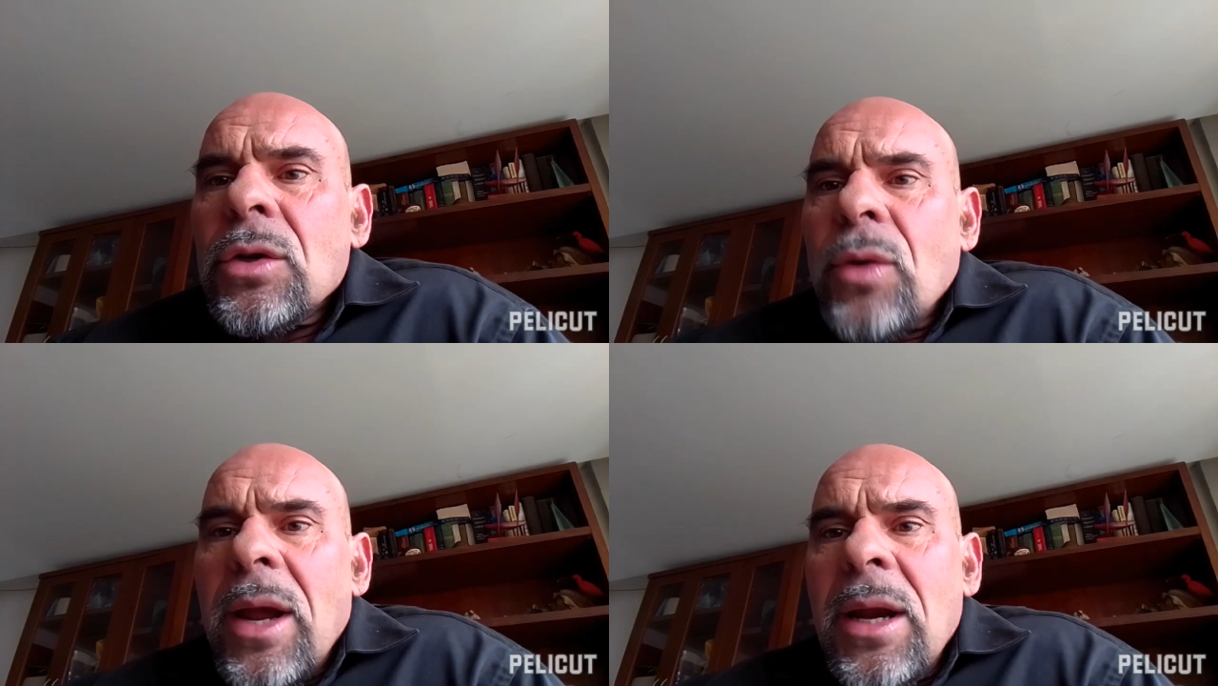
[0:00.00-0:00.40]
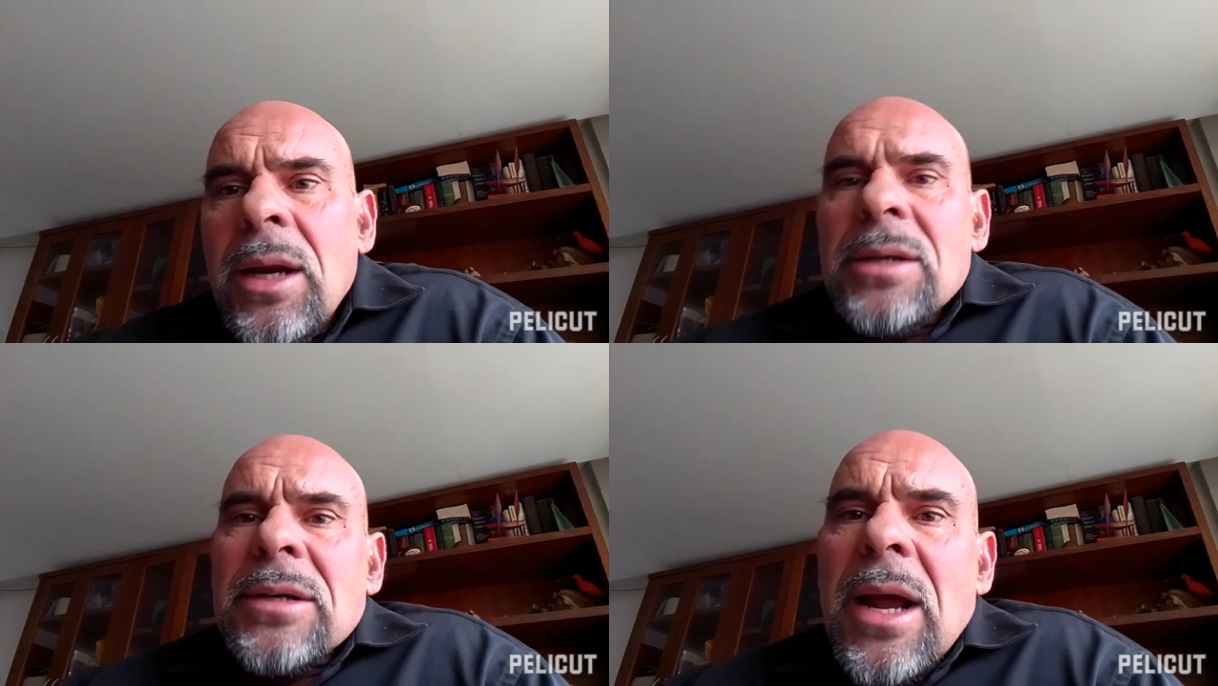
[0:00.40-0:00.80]

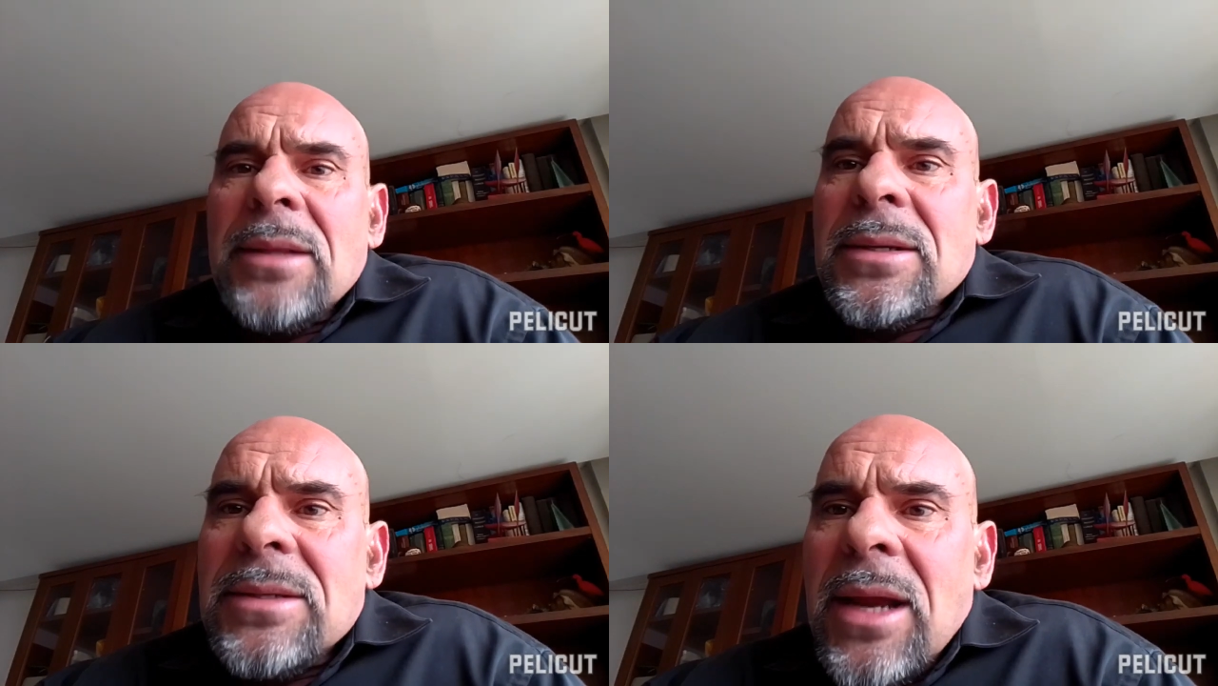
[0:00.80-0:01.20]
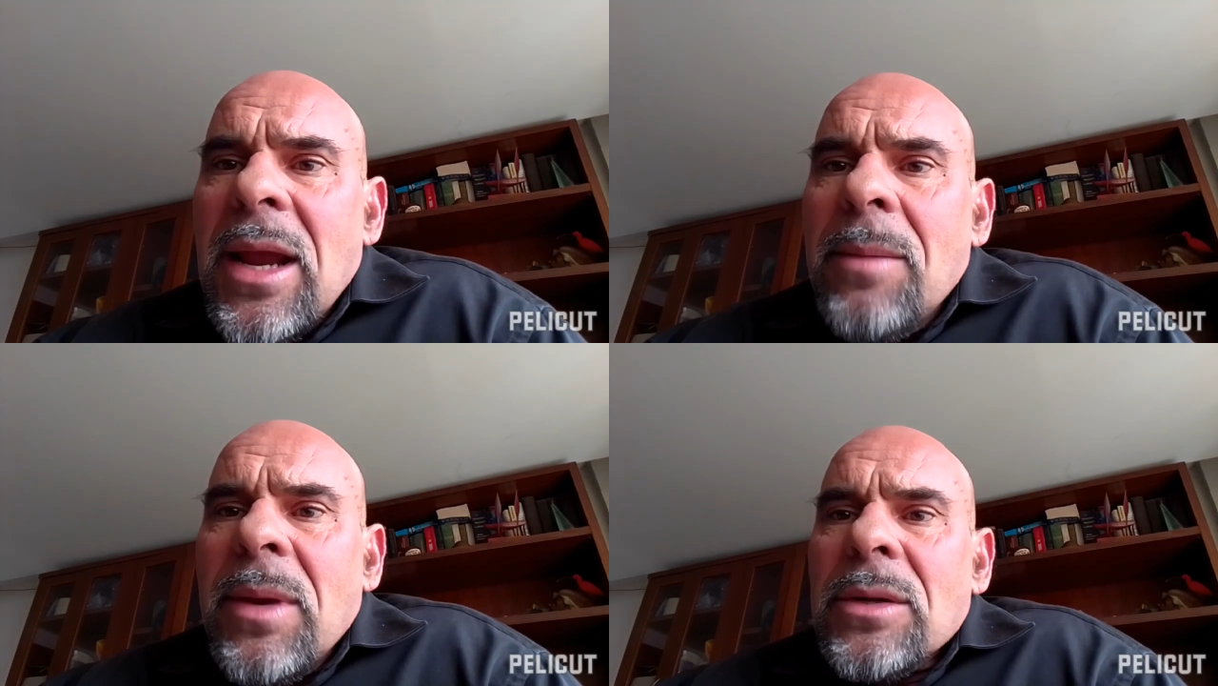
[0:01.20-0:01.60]
Training is not the
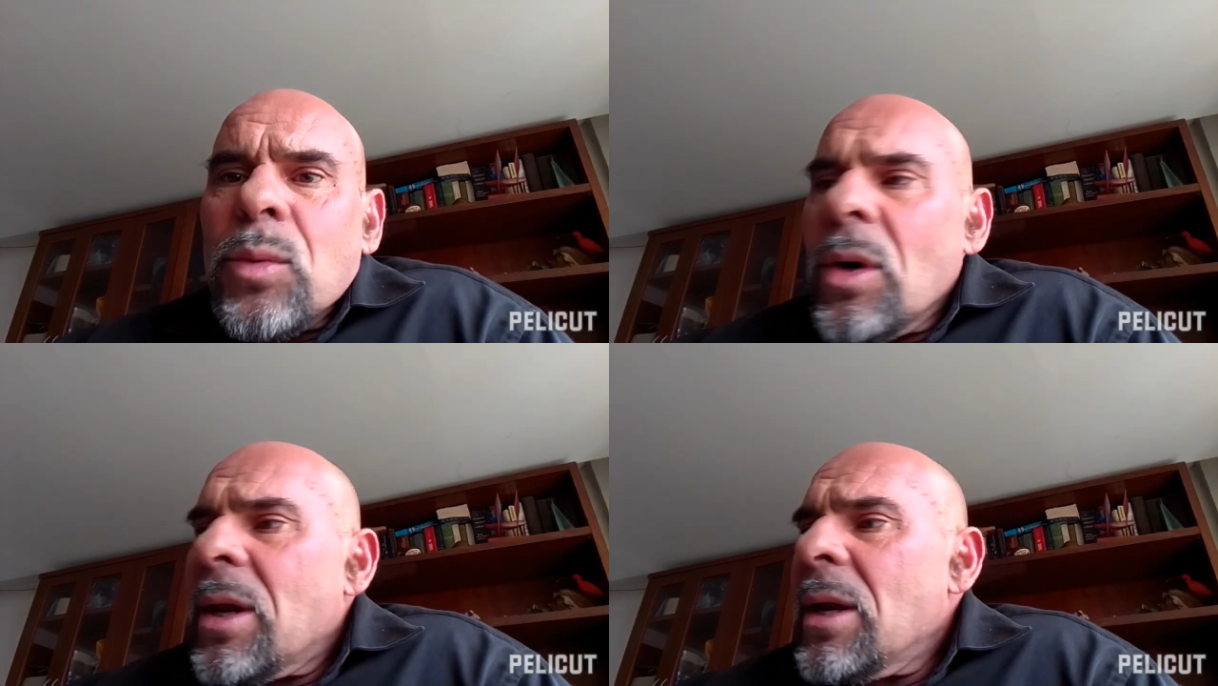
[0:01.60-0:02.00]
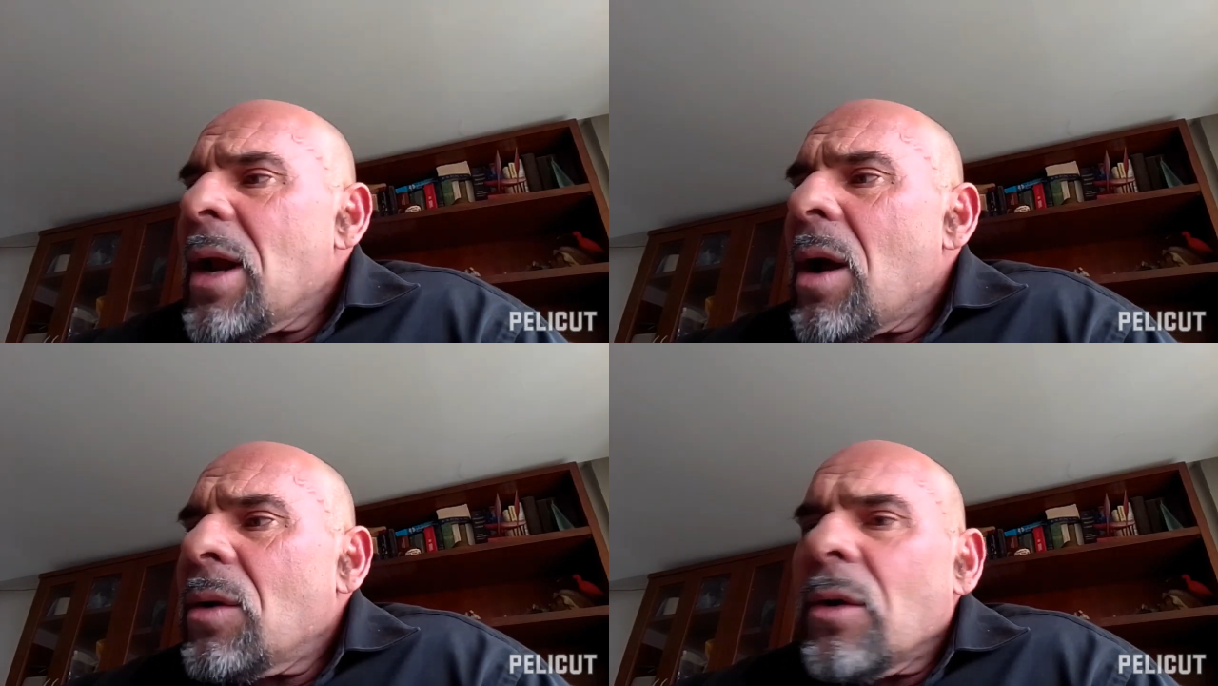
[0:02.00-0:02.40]
same as working
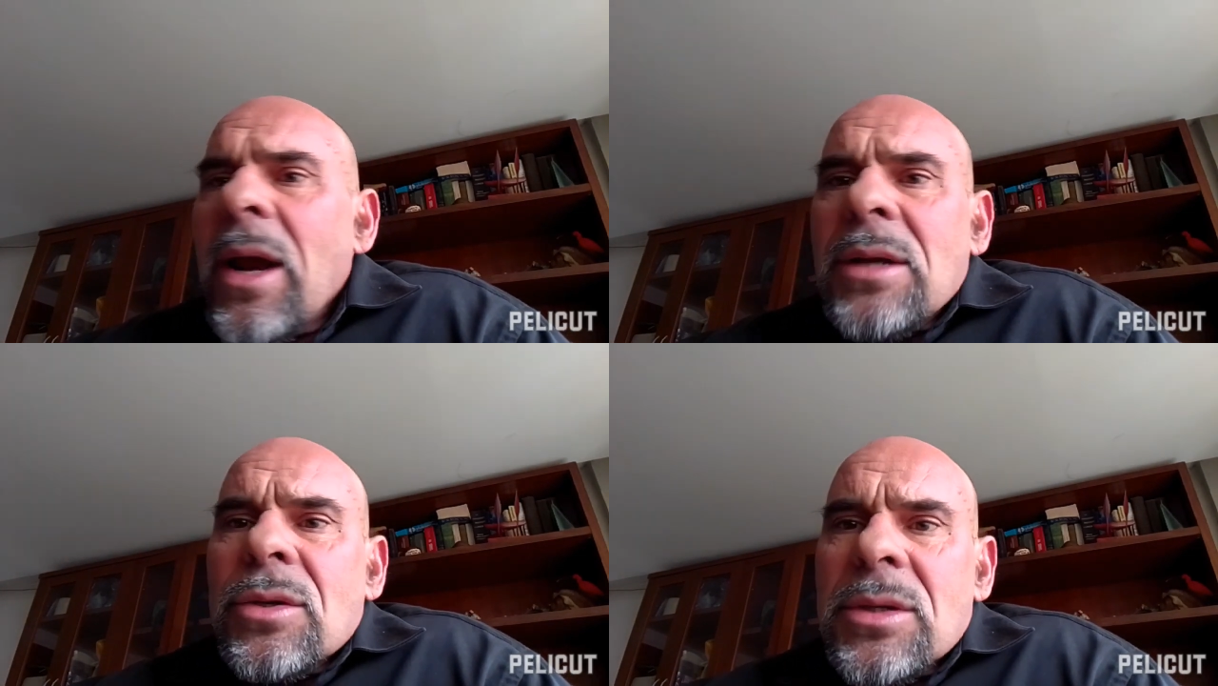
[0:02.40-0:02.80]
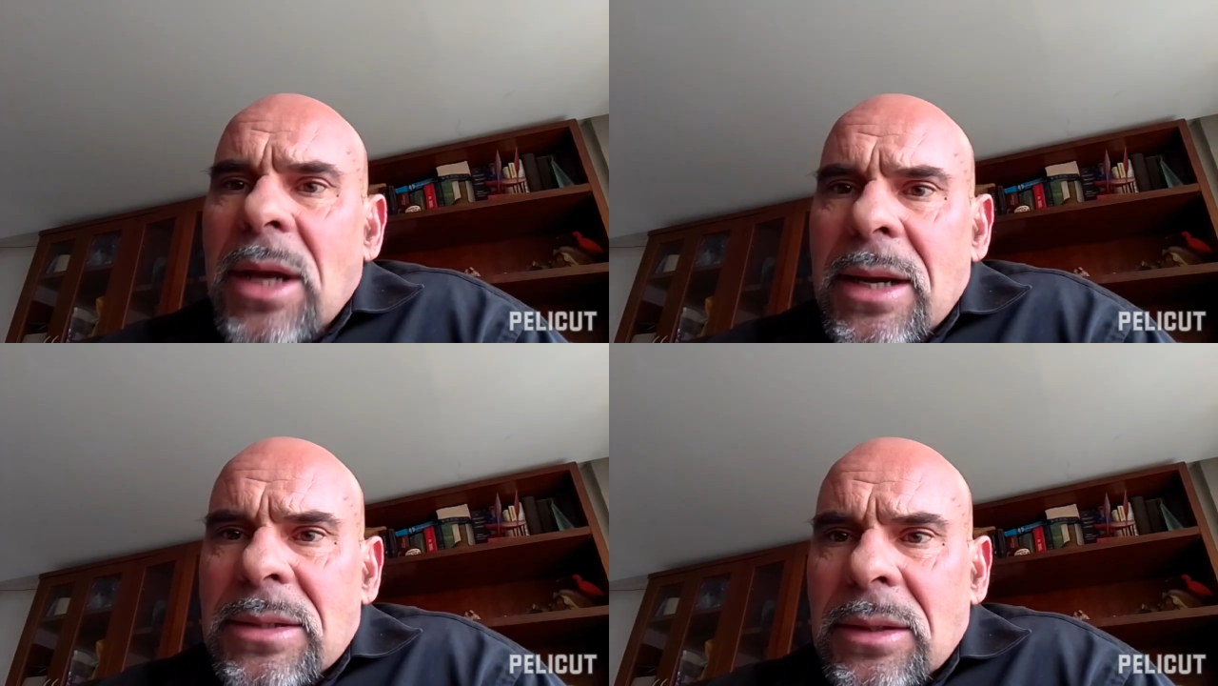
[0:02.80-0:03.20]
out or
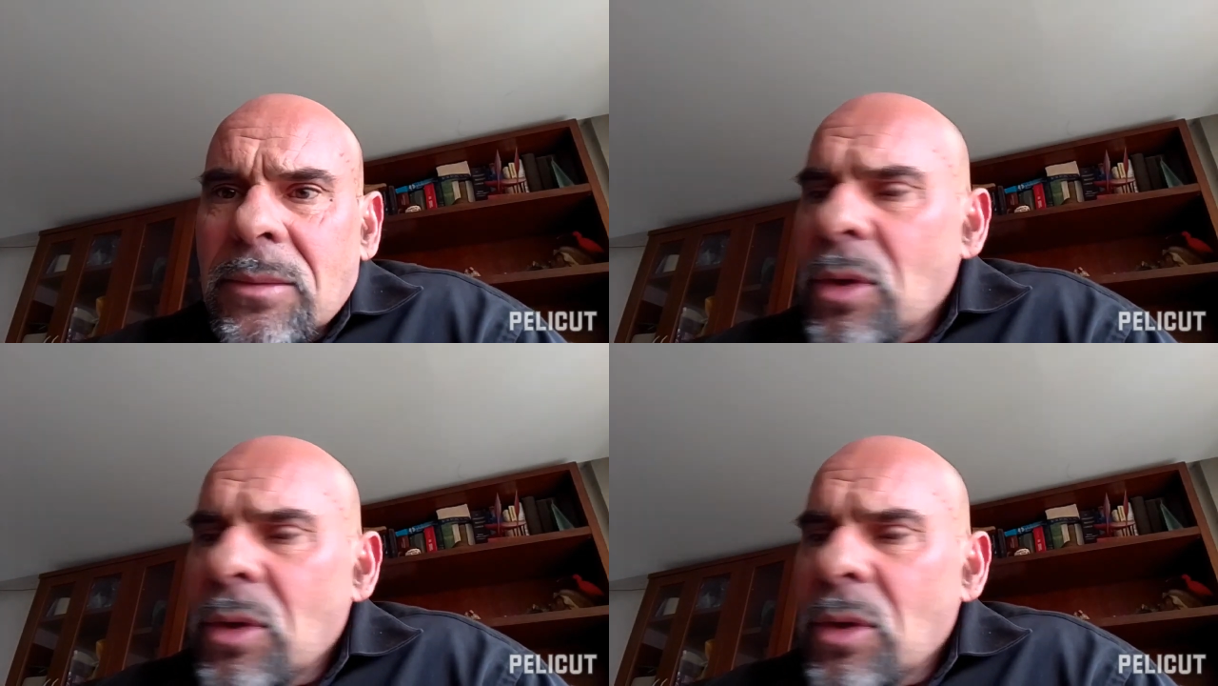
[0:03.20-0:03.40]
exercising.